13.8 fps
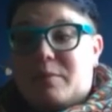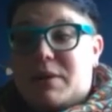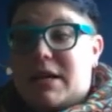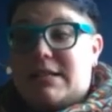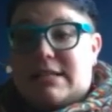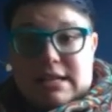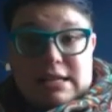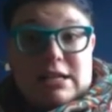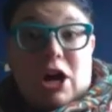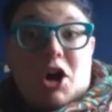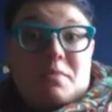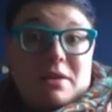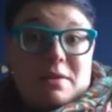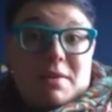It didn't
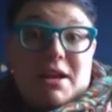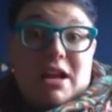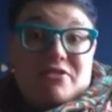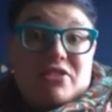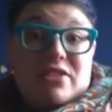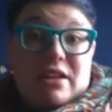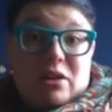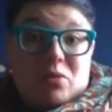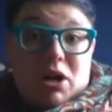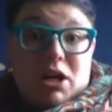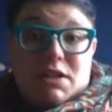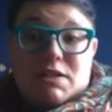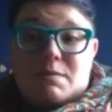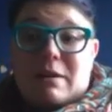help. It made everything
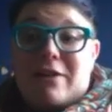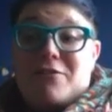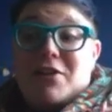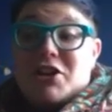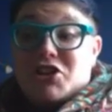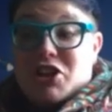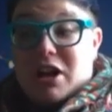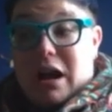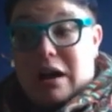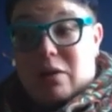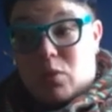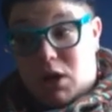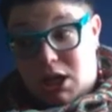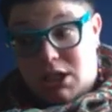worse. My vision
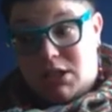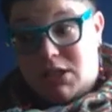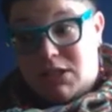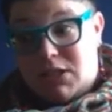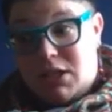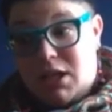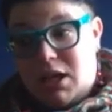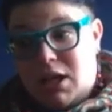got worse.